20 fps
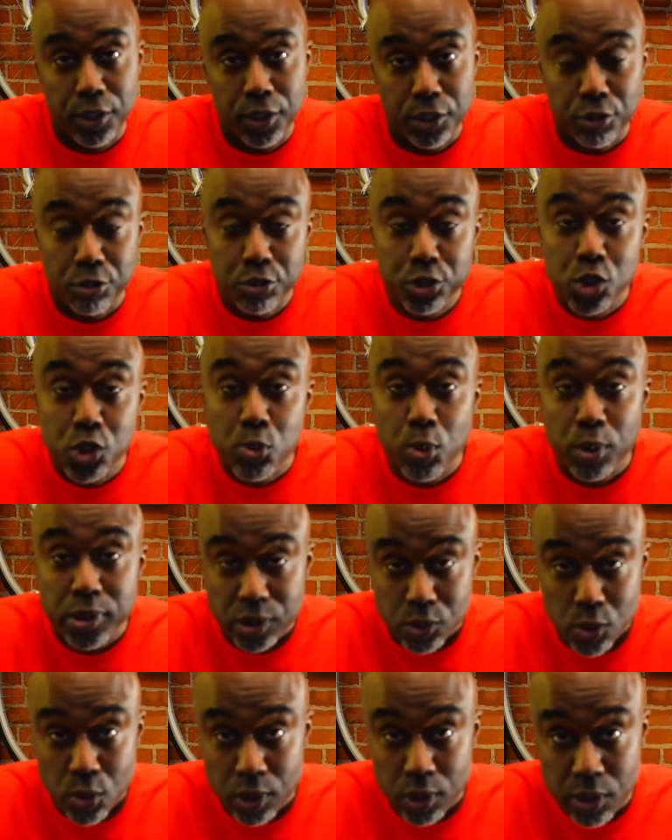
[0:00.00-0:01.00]
YouTube, what's
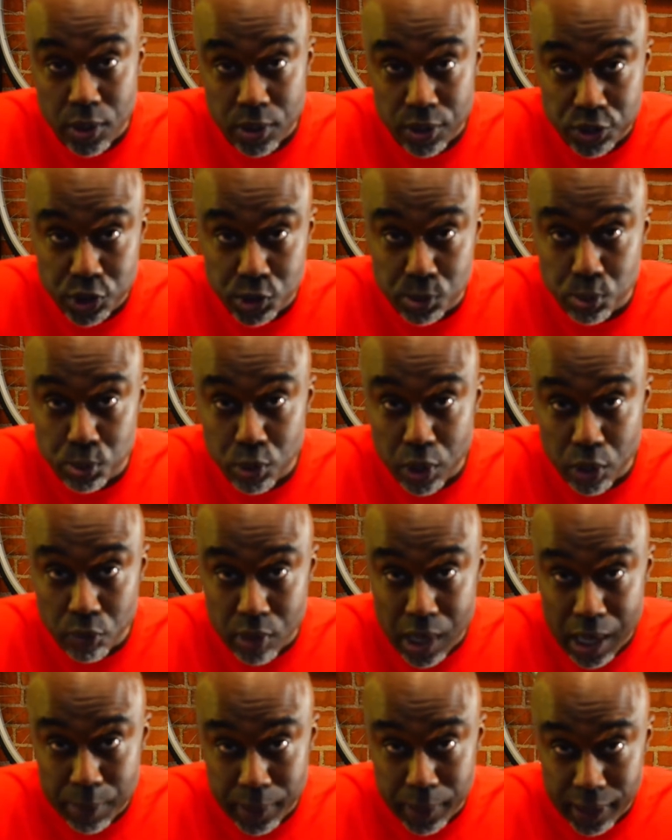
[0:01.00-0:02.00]
going on? It's your boy
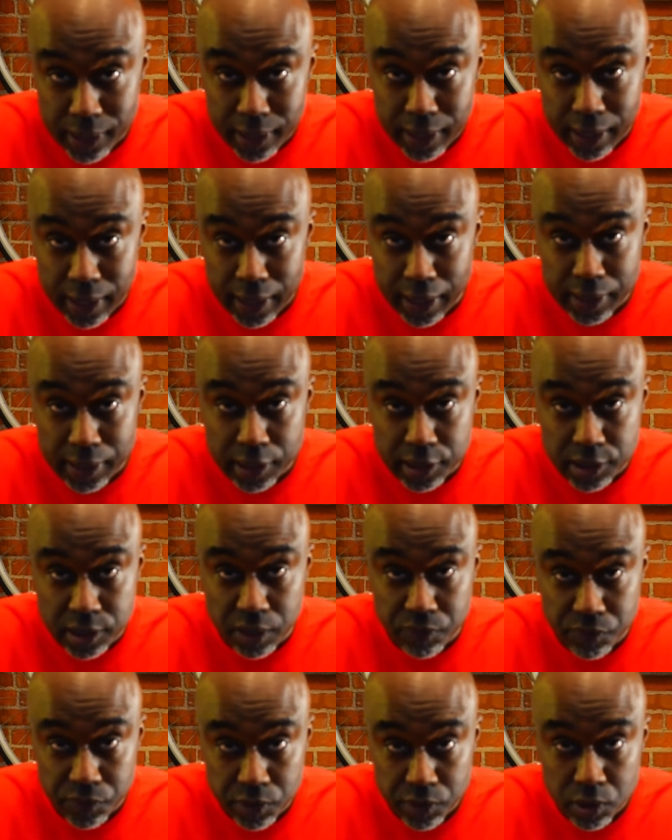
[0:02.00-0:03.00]
Rob, aka D J
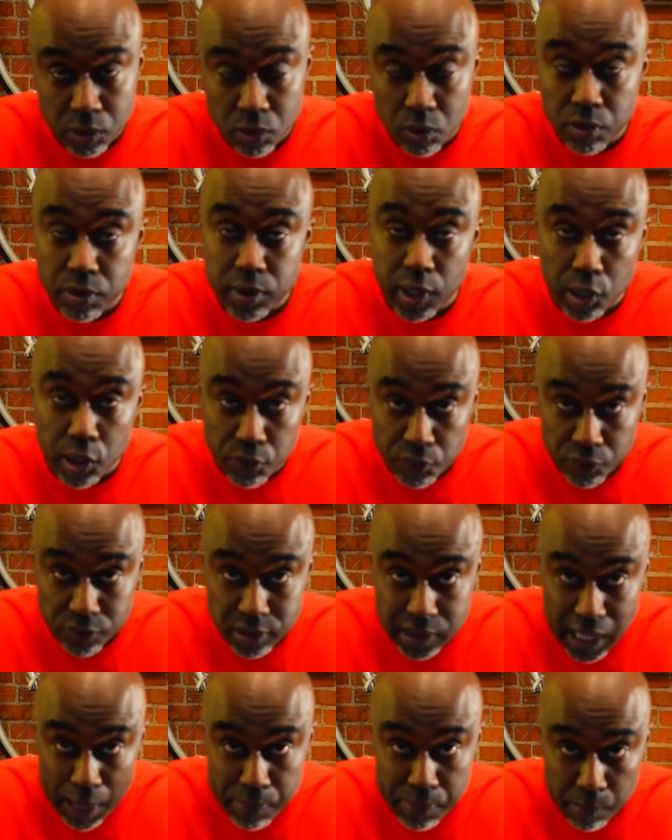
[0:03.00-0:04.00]
Ville. Thank you for
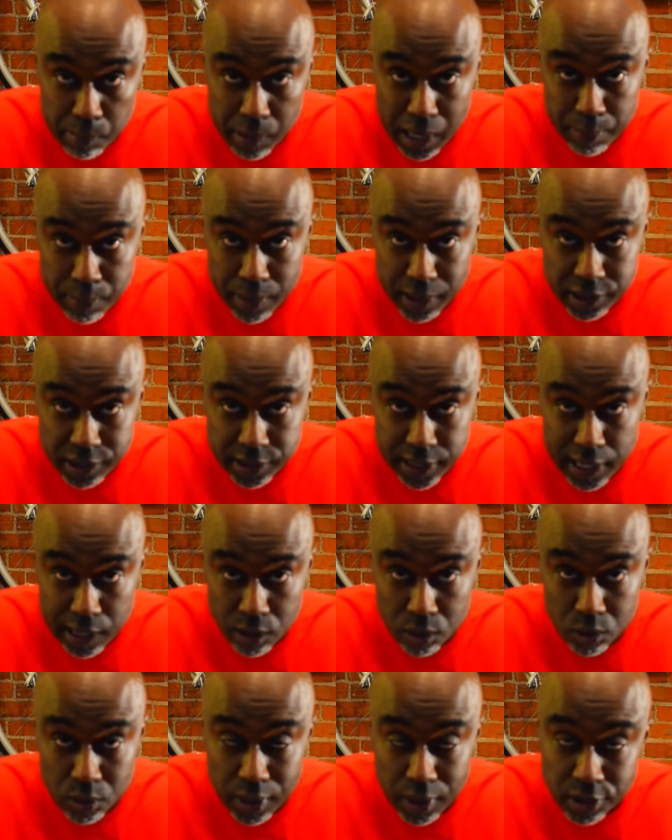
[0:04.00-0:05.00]
stopping by my
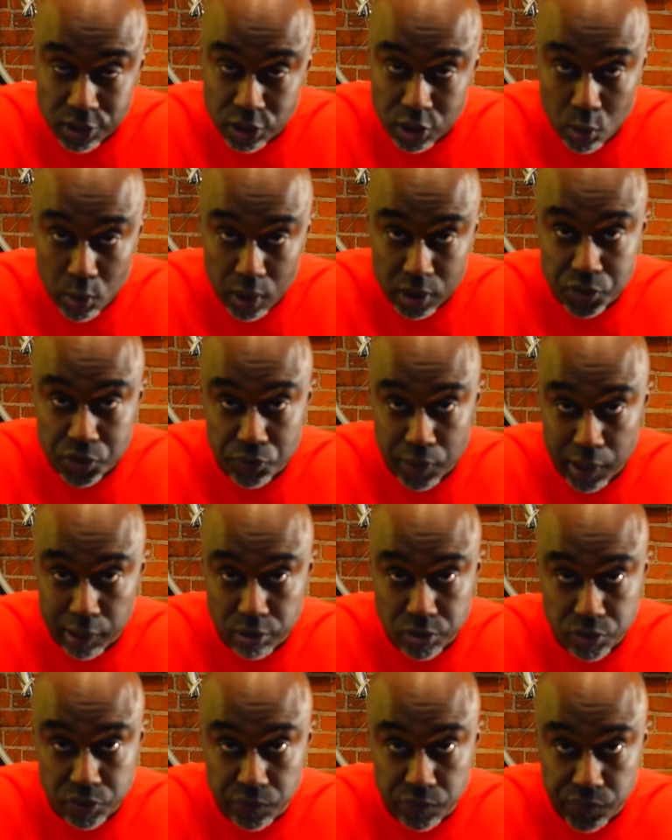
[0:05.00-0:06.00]
channel, S O S
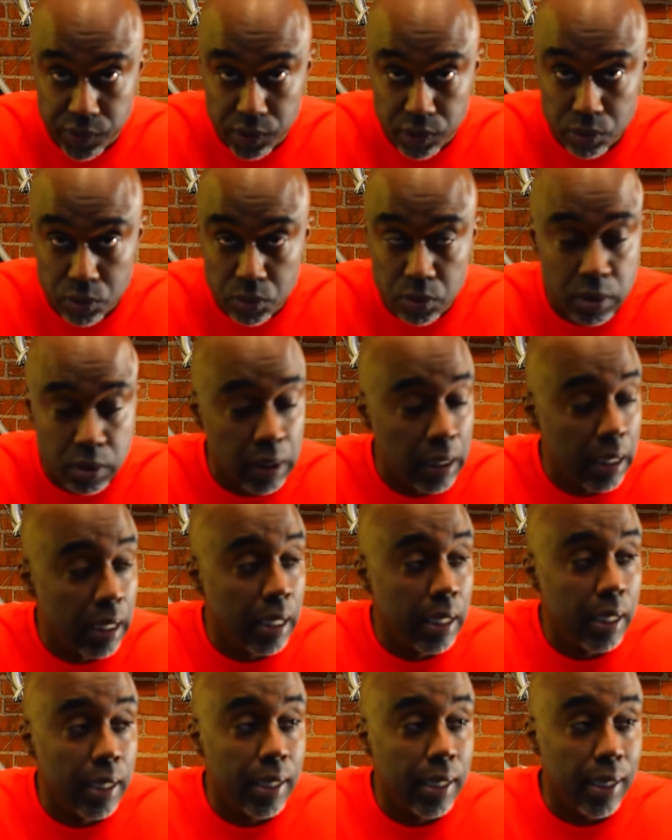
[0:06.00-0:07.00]
Fragrance Reviews.
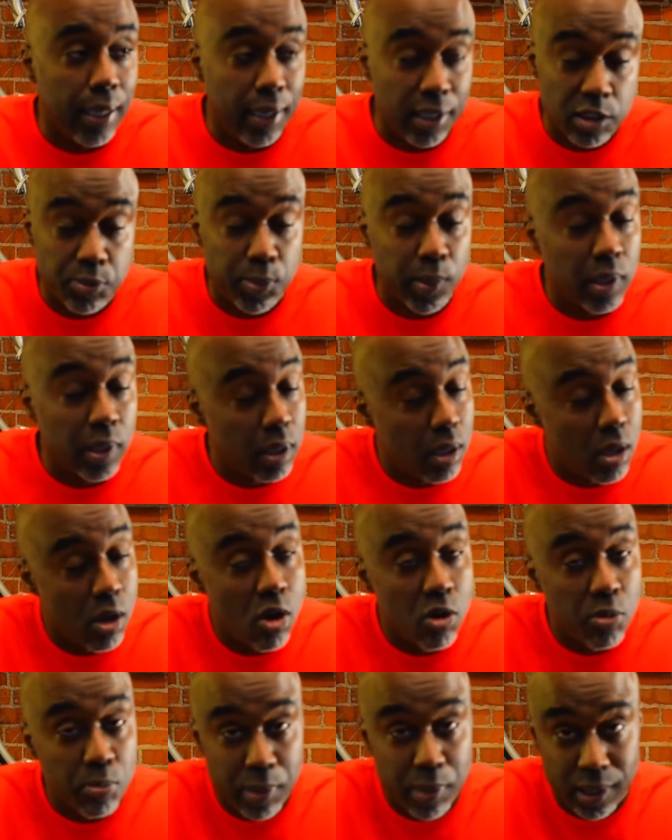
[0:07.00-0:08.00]
It has been a
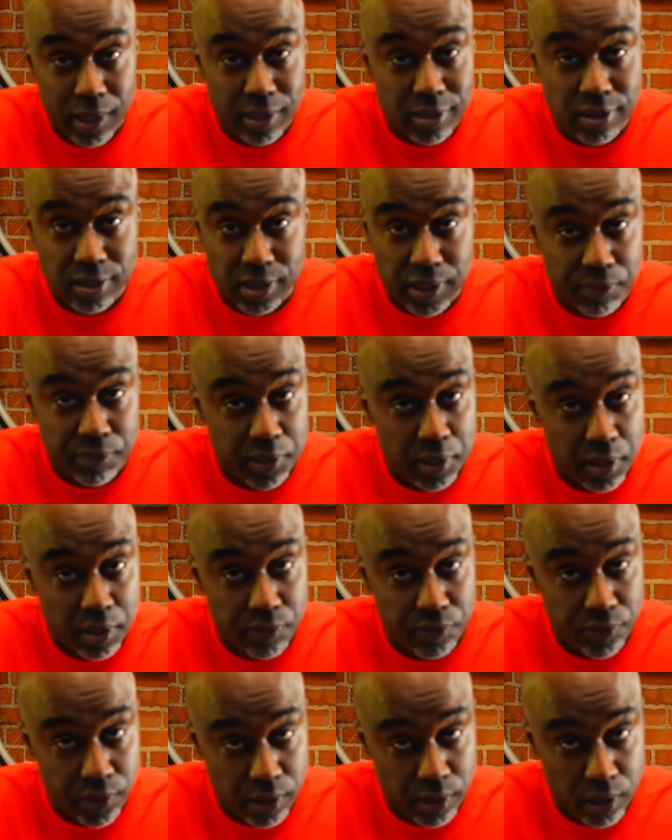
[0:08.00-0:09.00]
long minute since I've done a
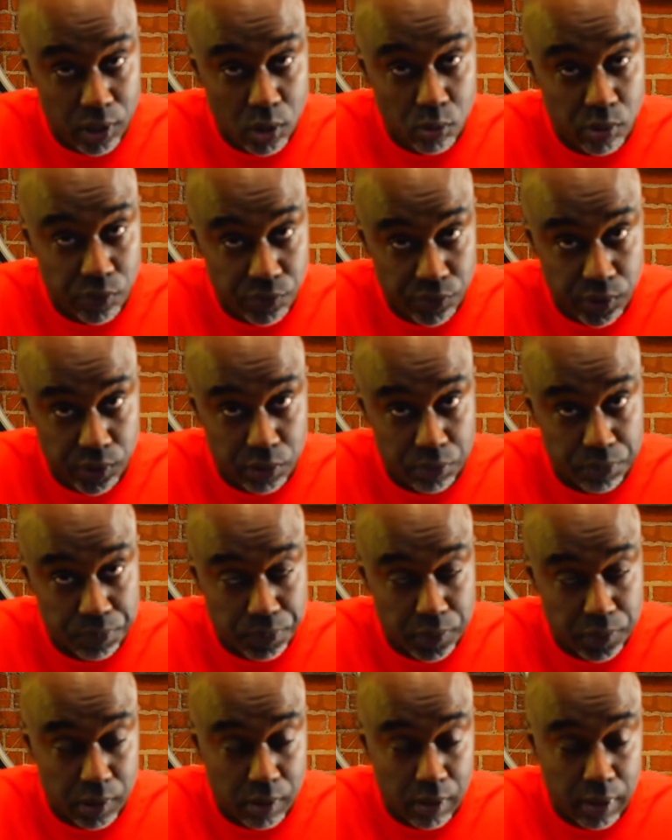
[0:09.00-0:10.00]
video review.
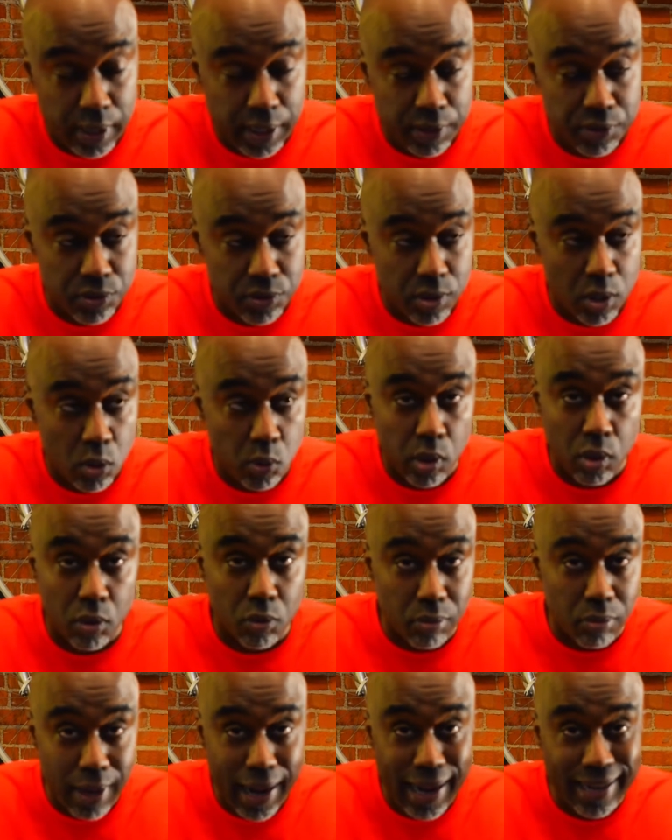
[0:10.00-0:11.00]
All right, so we're
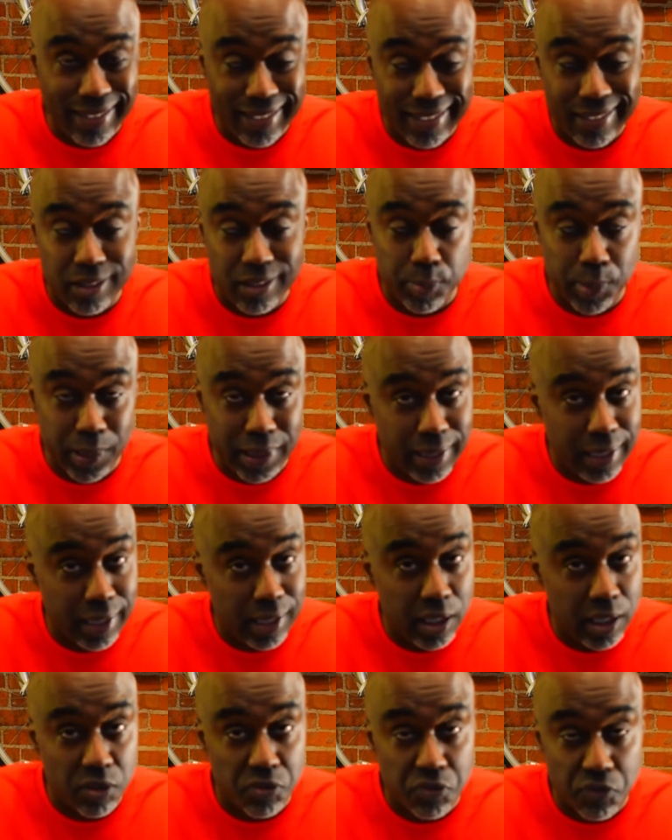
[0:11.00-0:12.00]
right in the
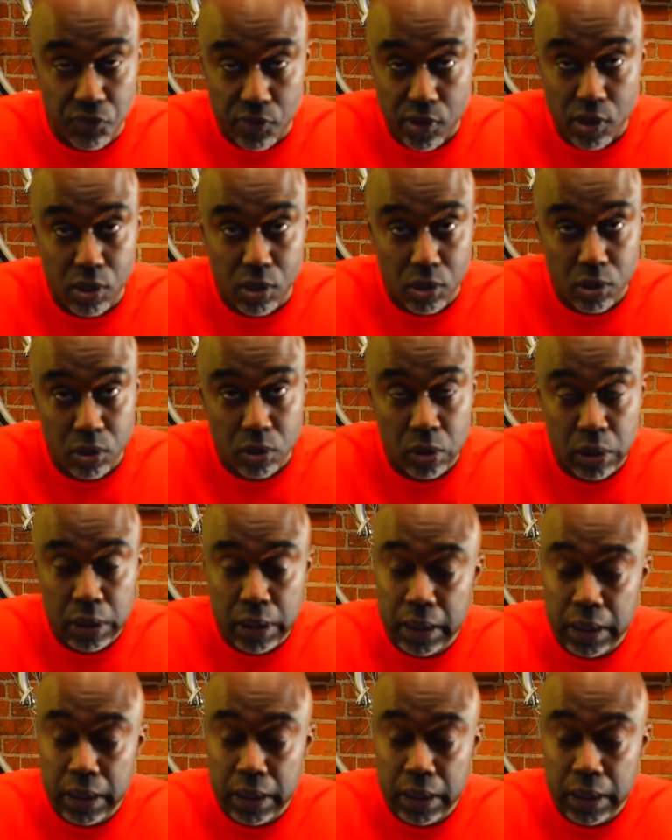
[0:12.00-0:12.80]
beginning of fall.